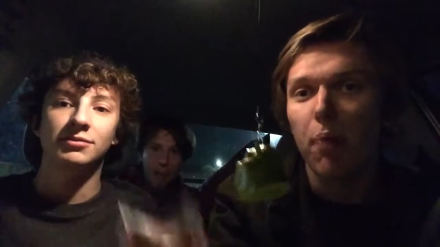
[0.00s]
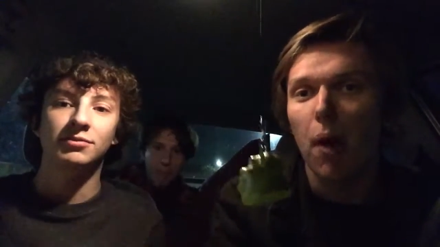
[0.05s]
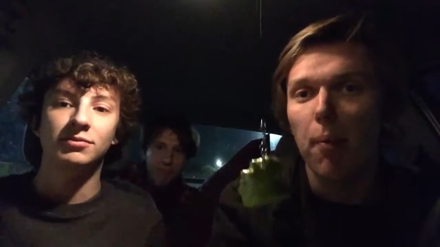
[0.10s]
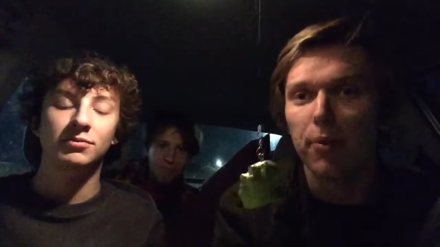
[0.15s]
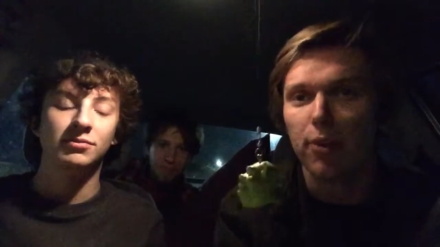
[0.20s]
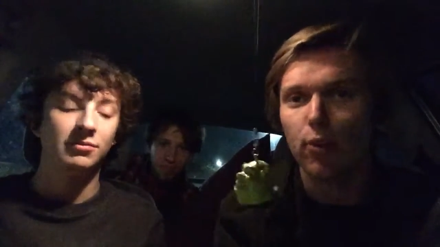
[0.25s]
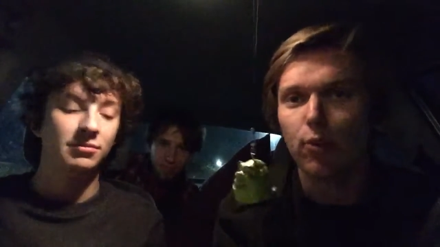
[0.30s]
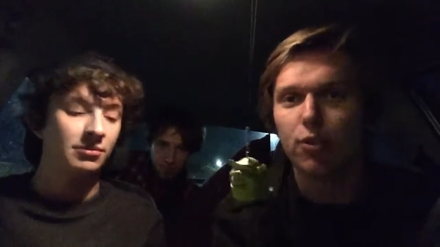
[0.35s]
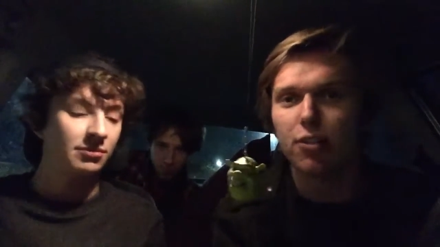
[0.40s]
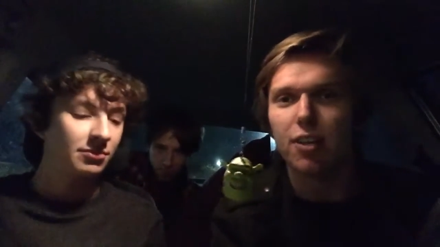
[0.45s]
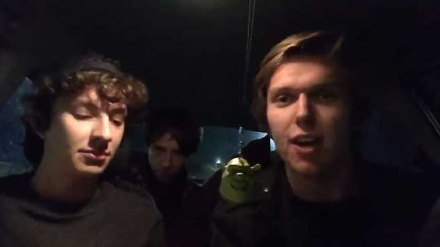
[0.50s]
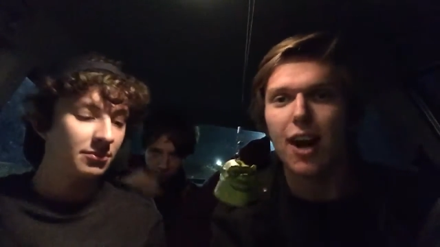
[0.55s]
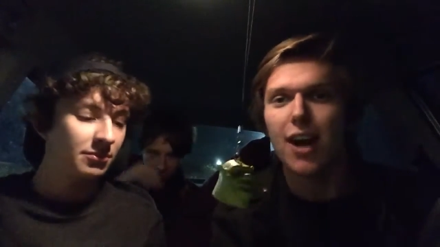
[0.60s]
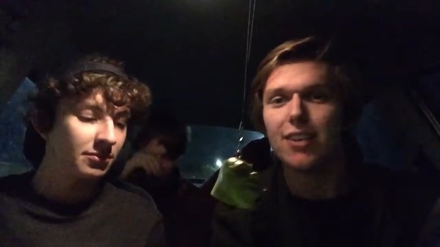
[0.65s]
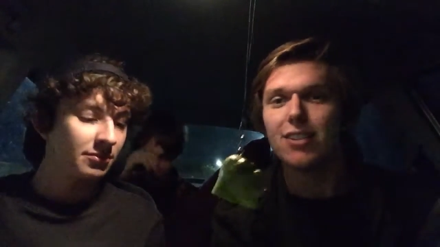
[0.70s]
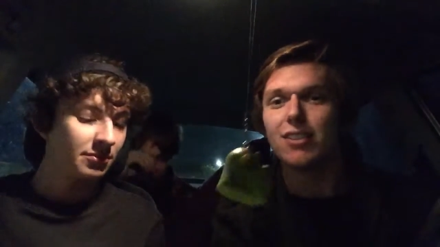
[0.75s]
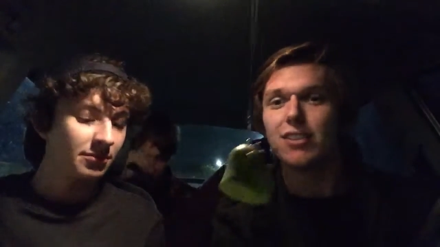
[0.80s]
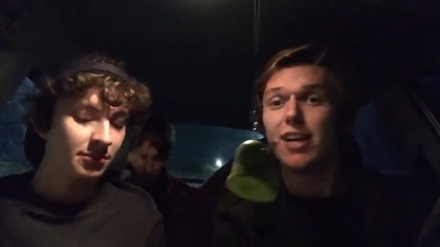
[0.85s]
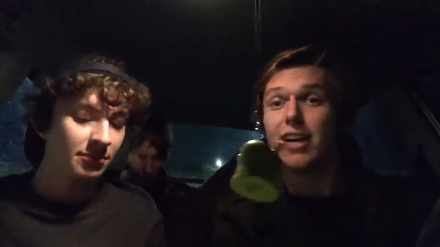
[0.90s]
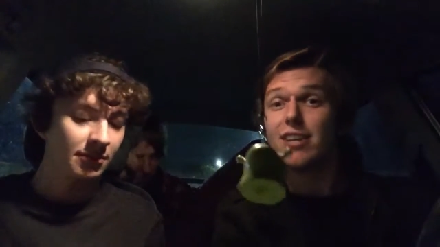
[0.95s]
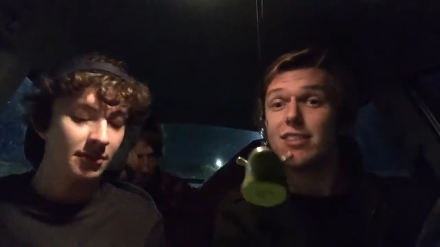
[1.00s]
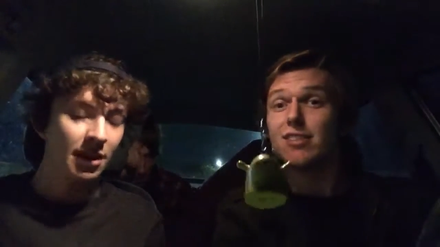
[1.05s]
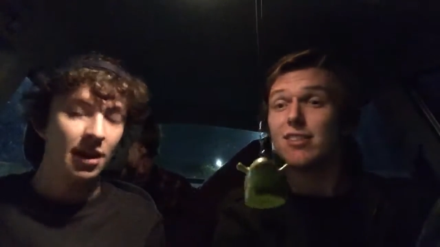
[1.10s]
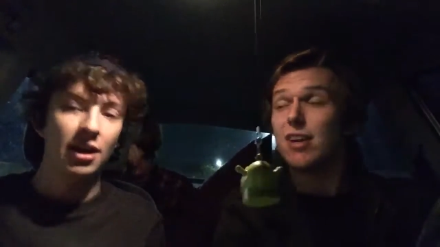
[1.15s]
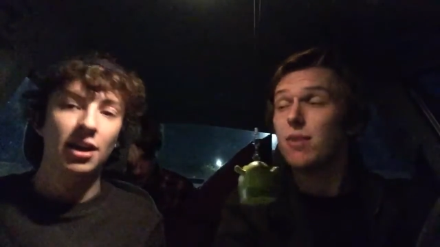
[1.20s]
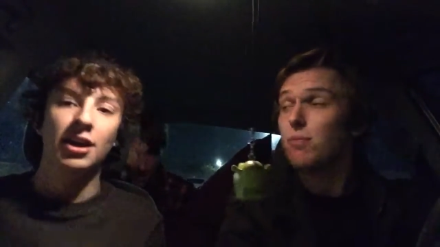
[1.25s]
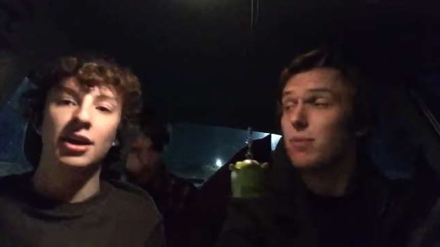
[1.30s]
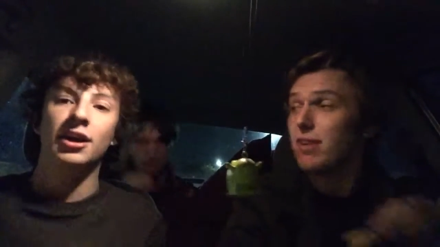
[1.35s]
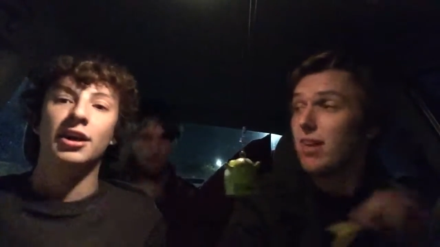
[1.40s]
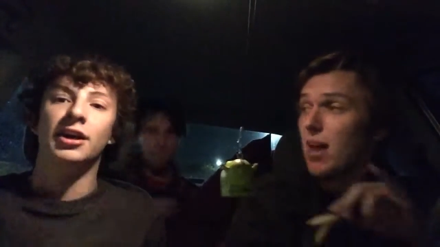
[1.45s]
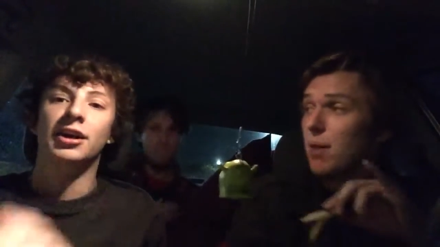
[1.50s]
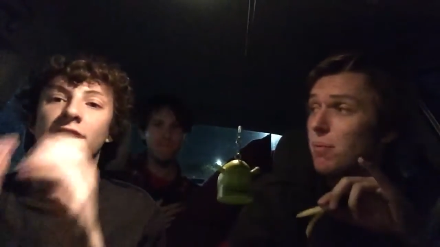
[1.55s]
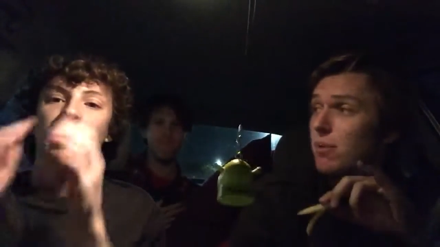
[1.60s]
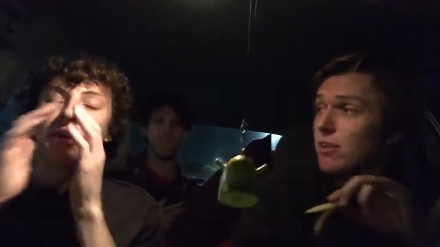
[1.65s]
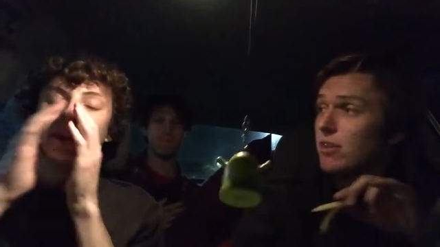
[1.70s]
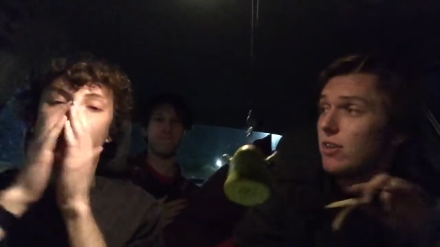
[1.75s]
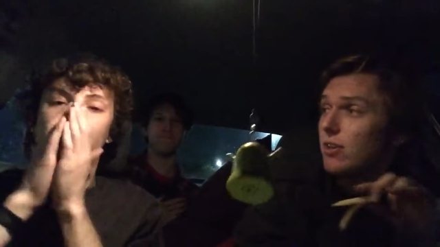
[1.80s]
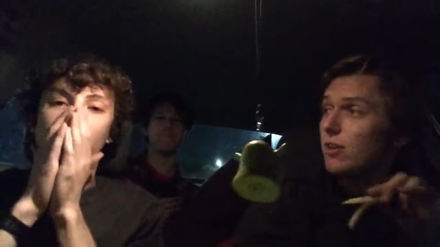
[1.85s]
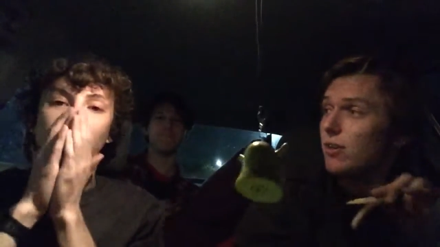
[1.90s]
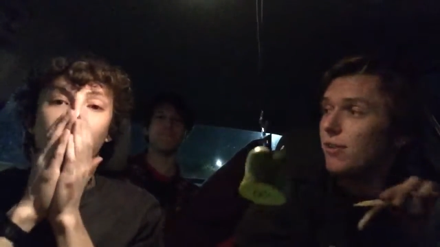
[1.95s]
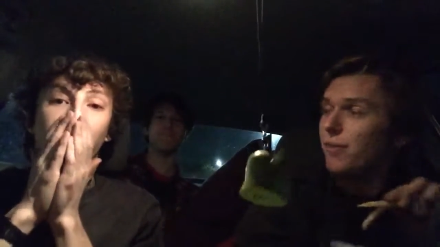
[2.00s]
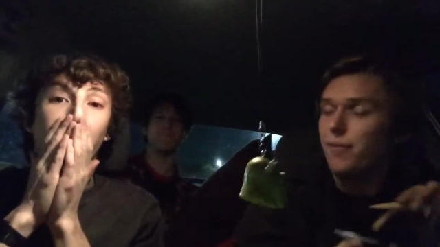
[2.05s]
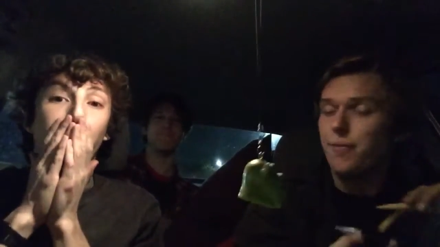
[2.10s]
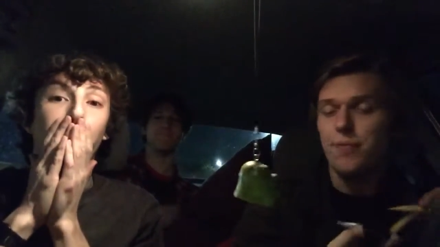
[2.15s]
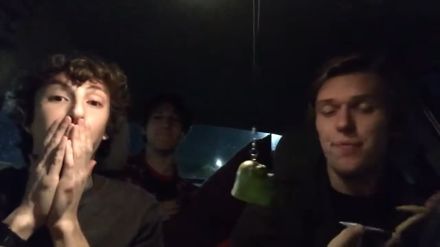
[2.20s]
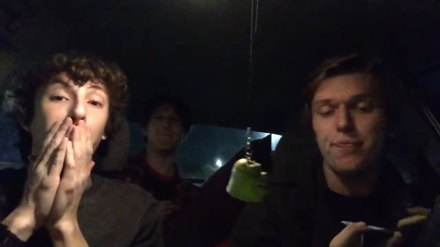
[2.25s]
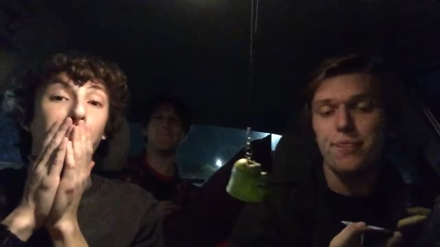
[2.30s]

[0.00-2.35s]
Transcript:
Speaker 1: barbecue sauce. Last time we came with you